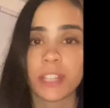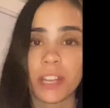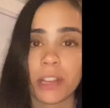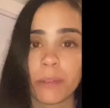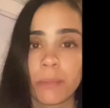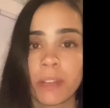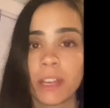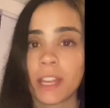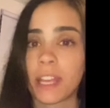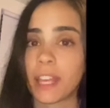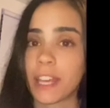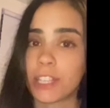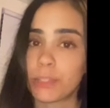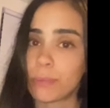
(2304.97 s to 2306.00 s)
up and
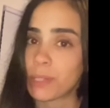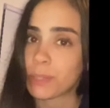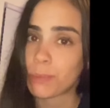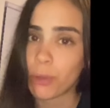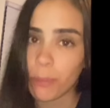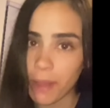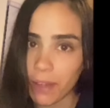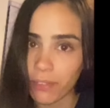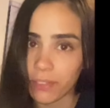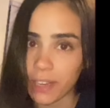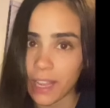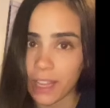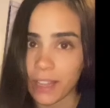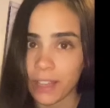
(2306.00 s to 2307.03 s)
catch big smallmouth
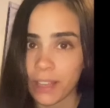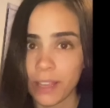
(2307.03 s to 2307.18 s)
day,